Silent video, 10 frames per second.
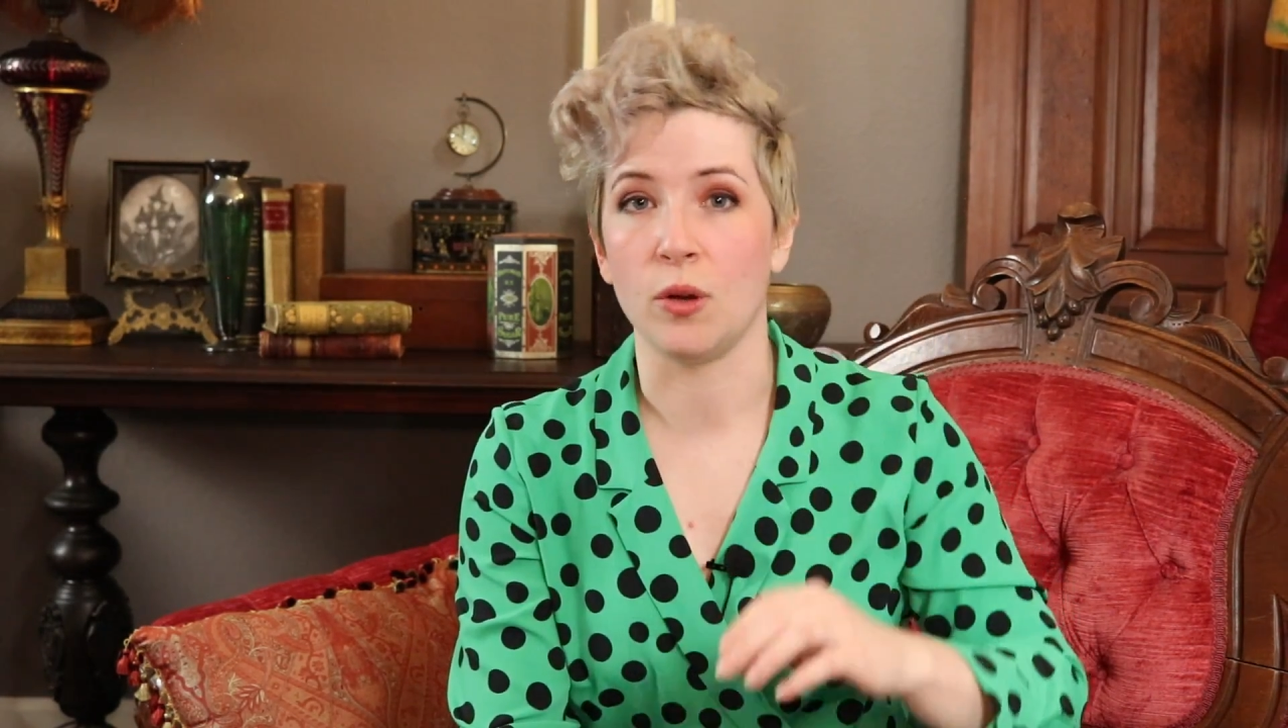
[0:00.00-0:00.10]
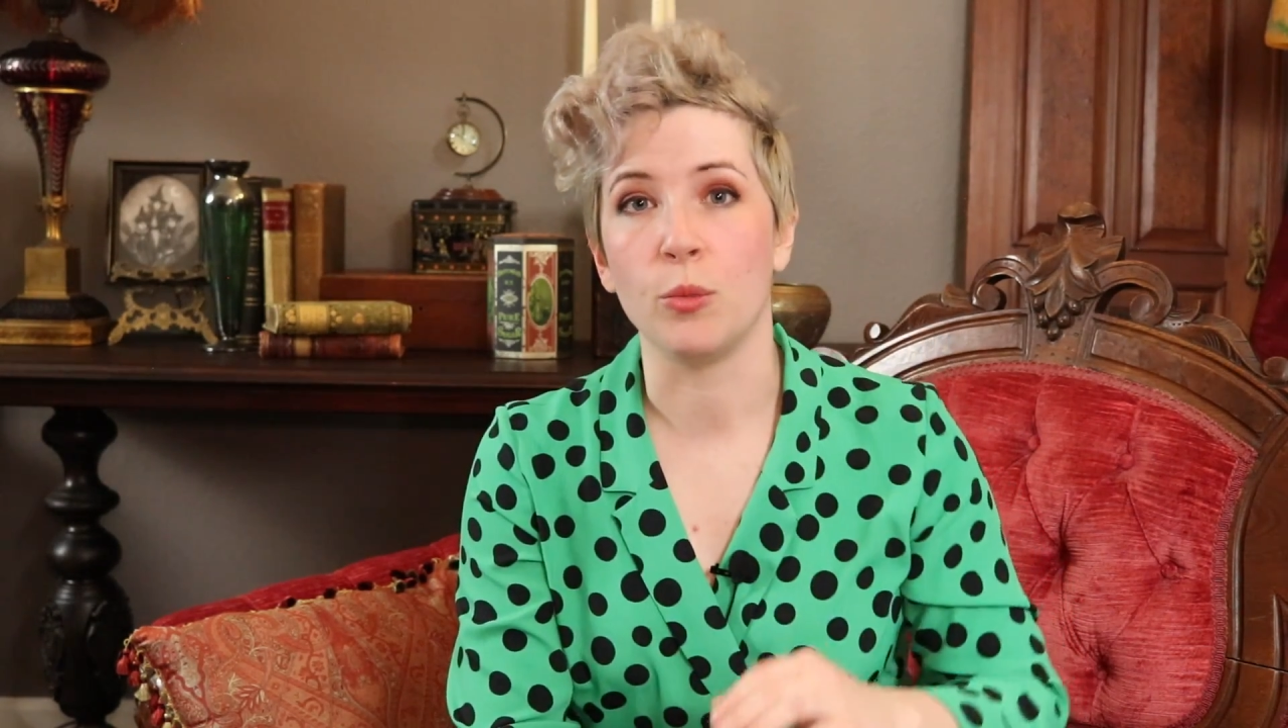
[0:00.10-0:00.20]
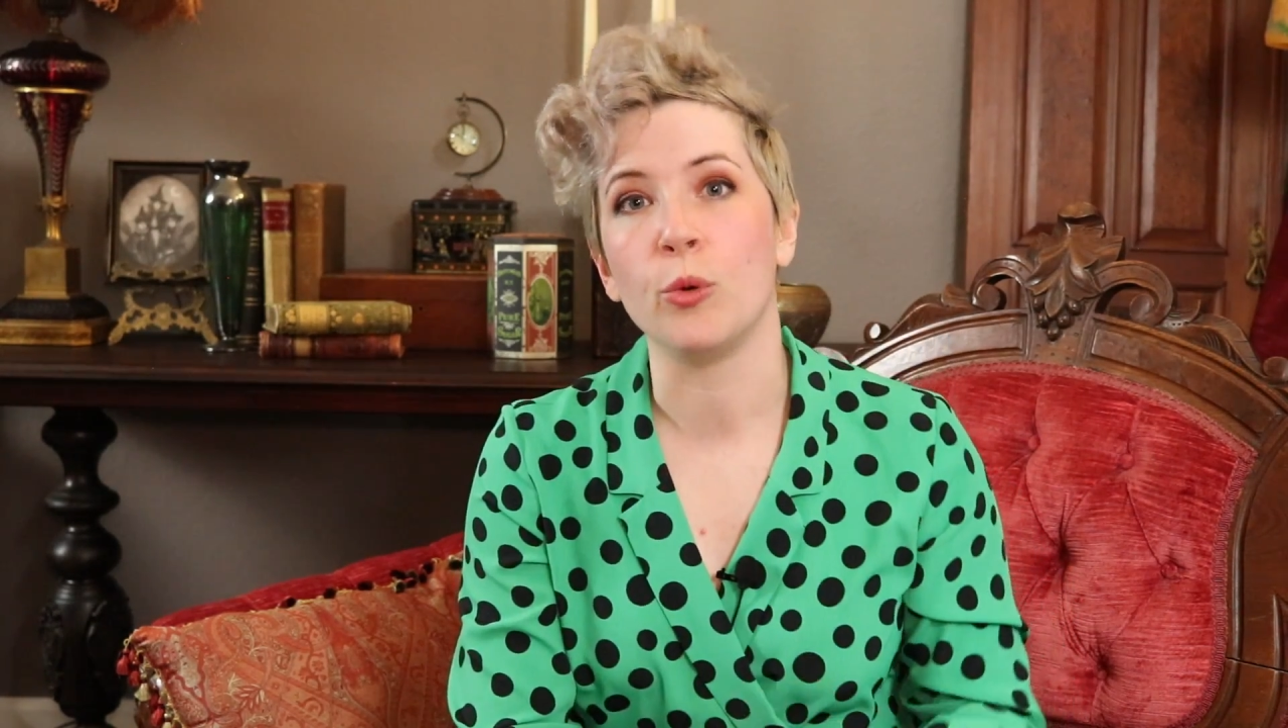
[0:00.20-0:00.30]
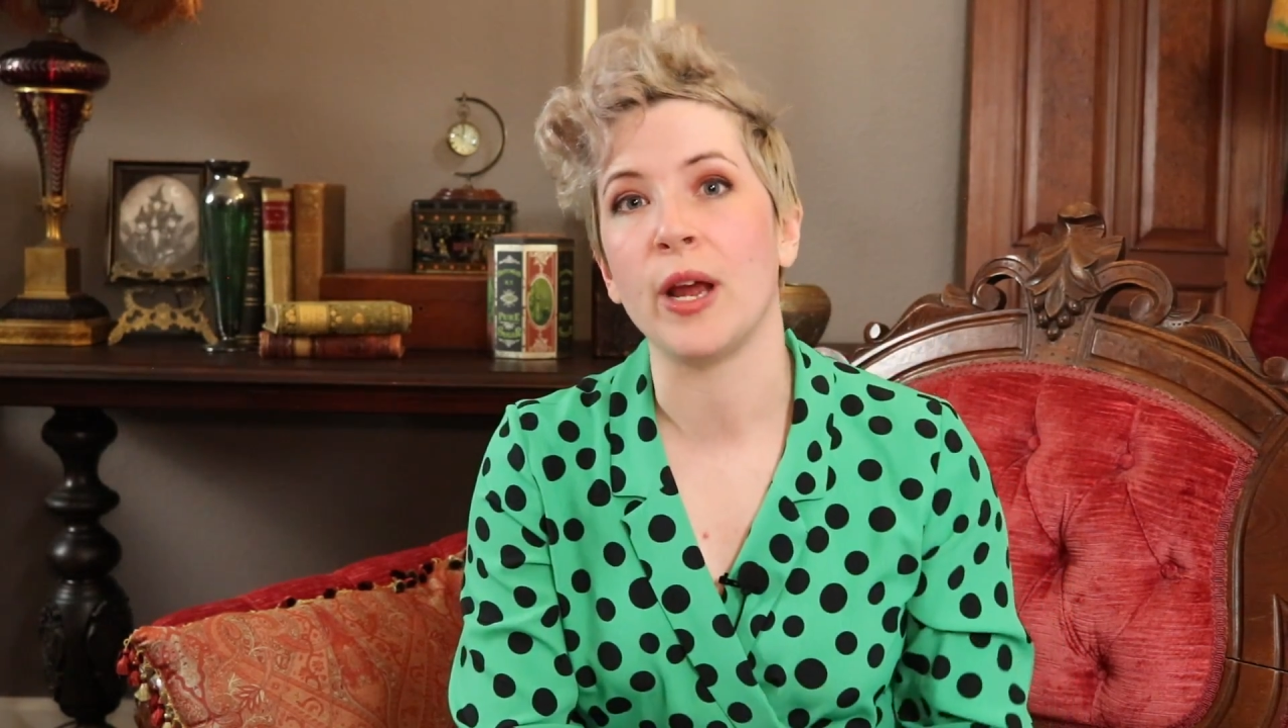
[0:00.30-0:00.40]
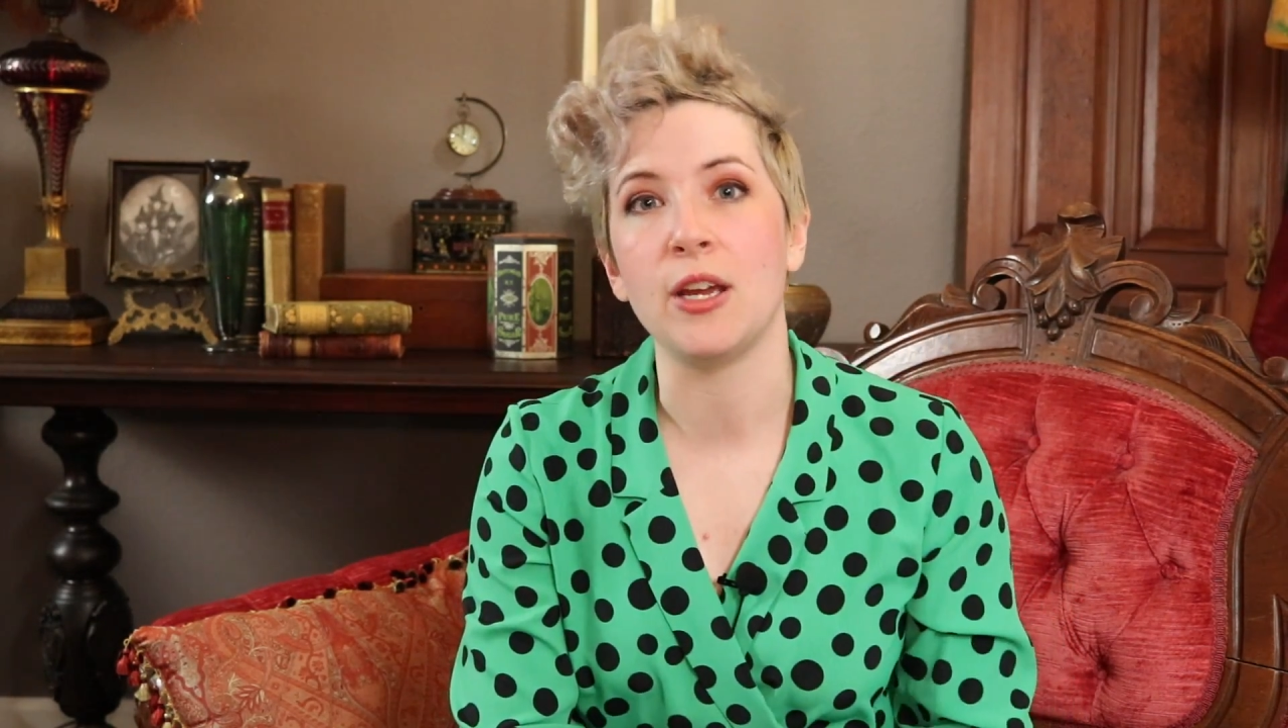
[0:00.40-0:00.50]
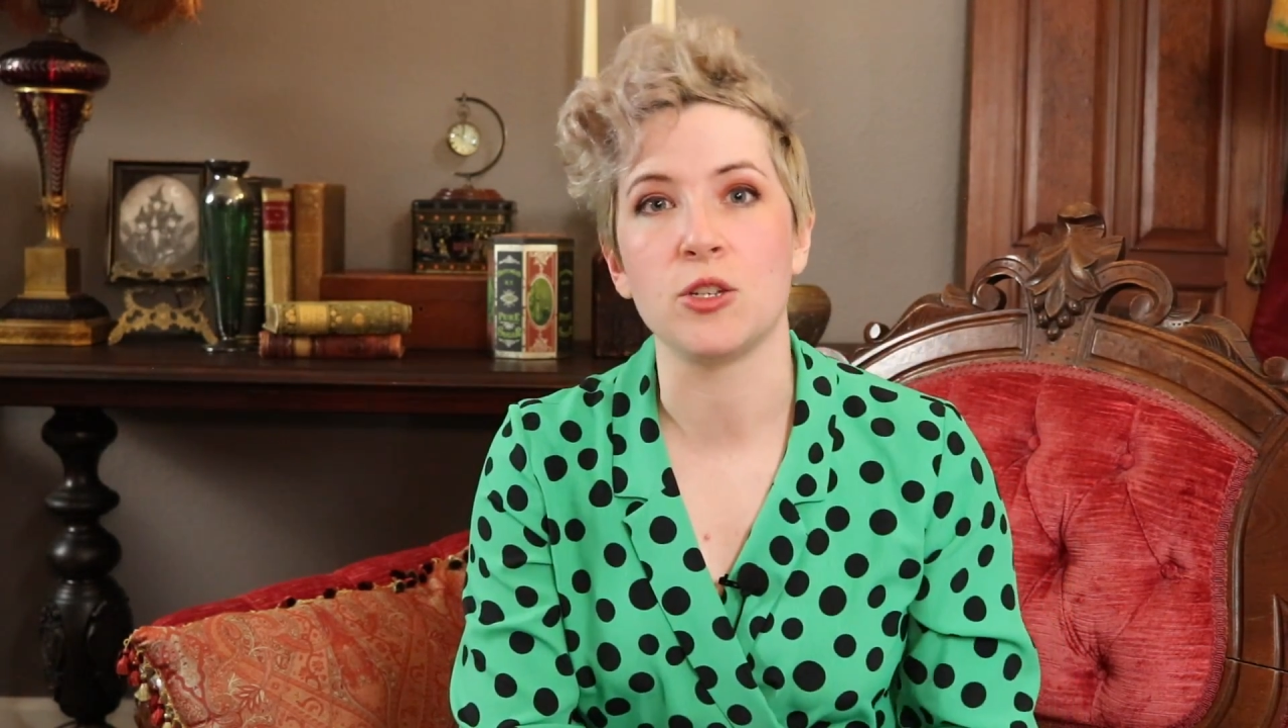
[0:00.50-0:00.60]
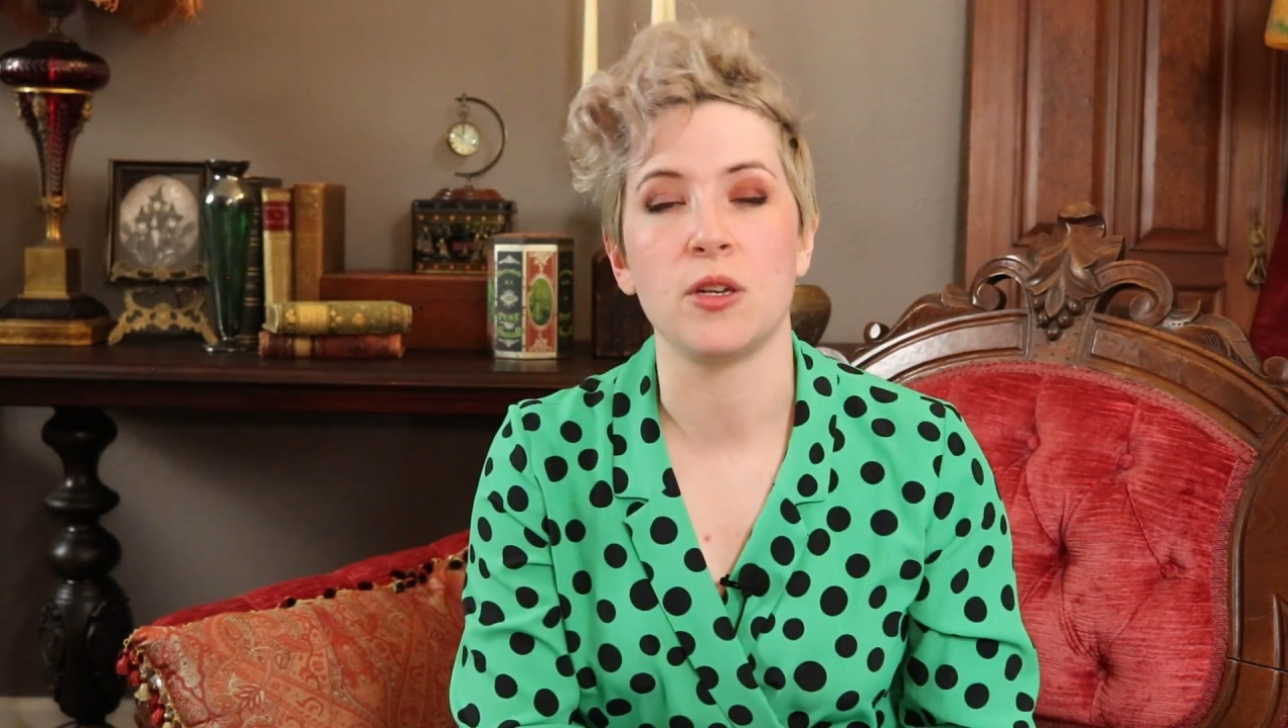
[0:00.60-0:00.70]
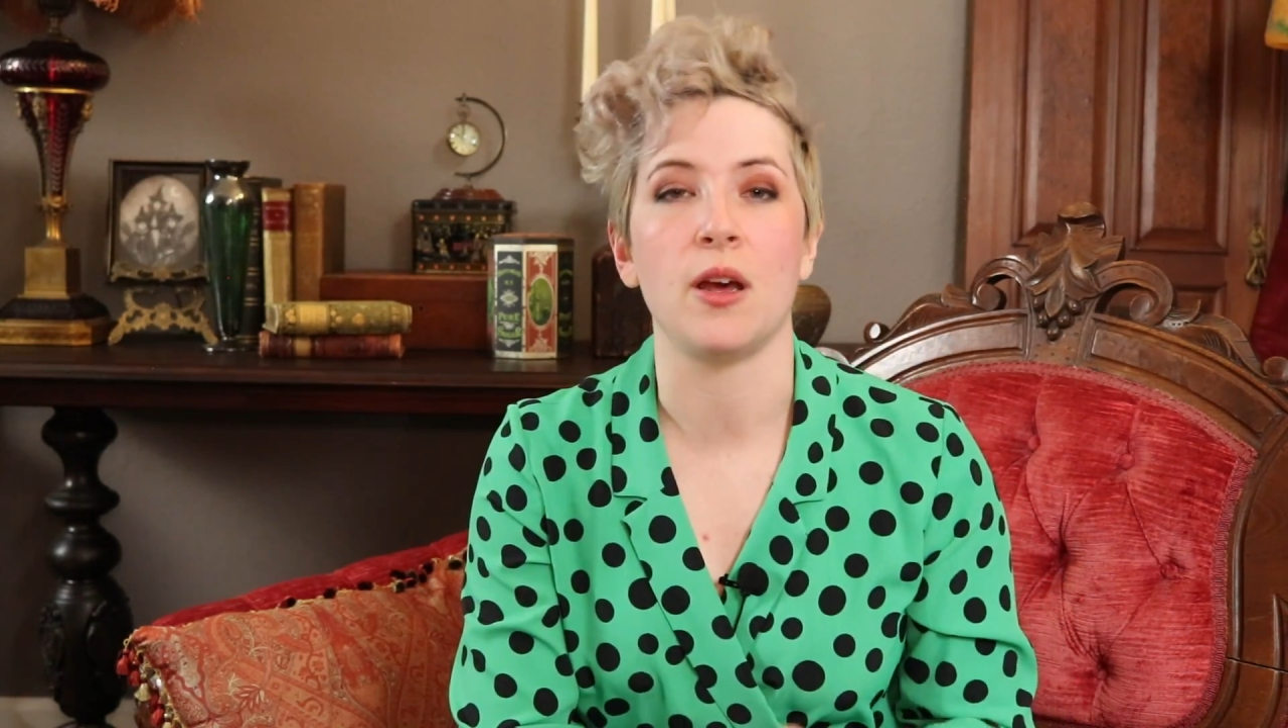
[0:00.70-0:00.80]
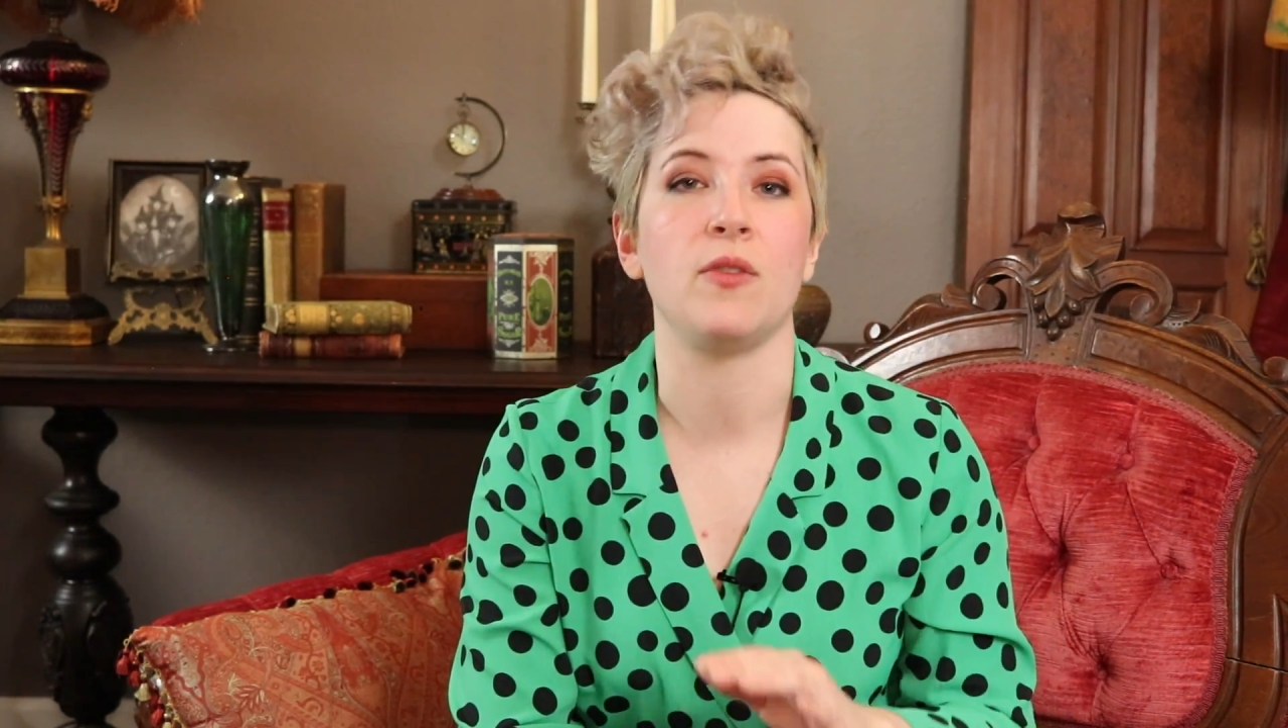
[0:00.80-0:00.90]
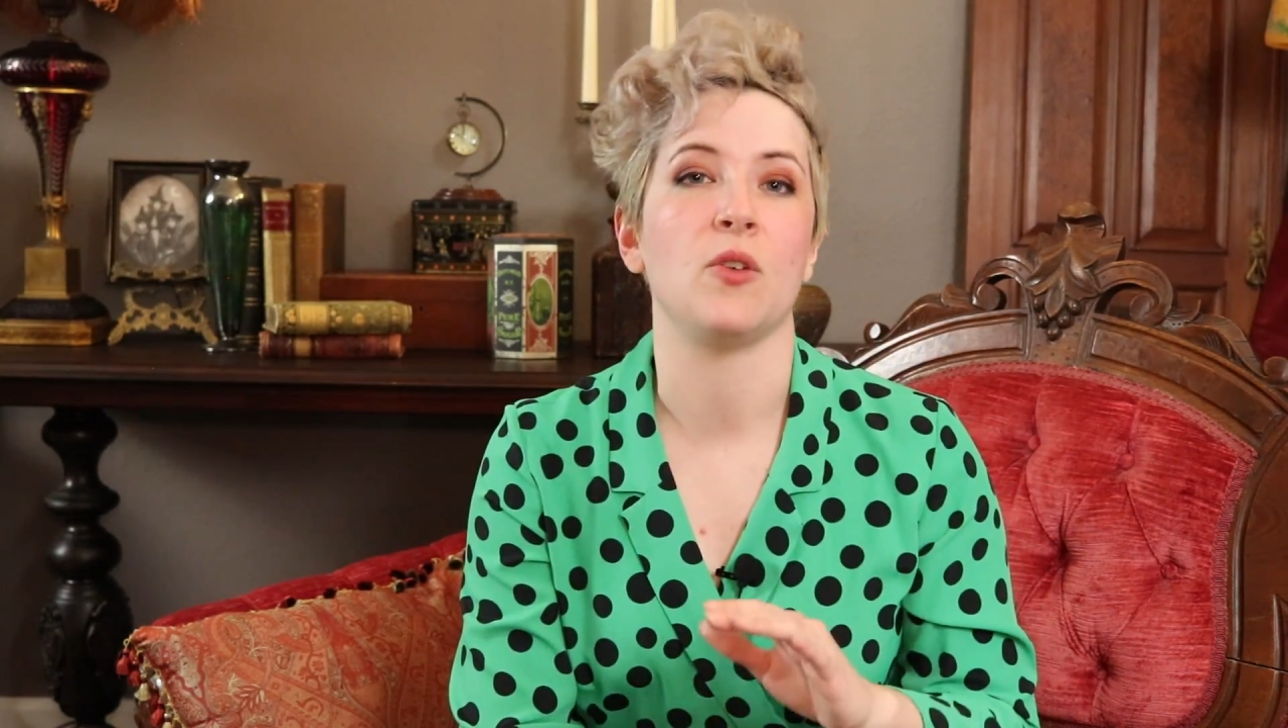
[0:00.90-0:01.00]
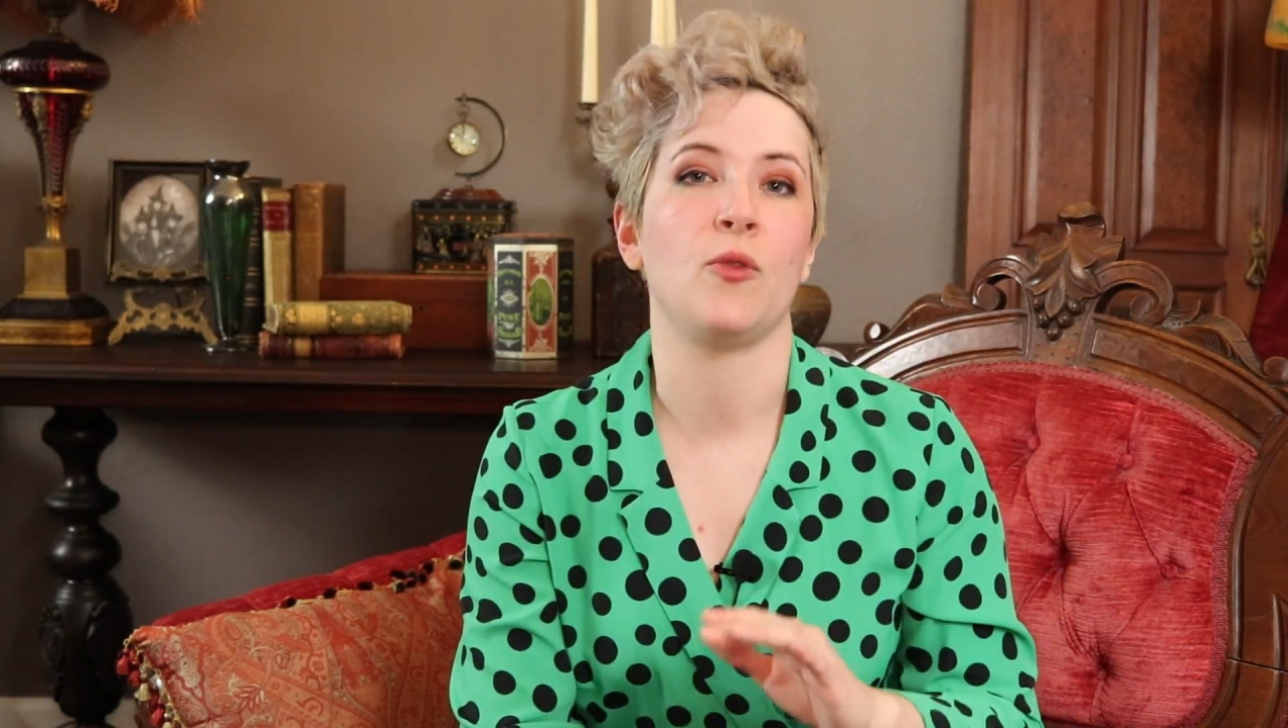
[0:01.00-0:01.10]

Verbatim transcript: abrasion of the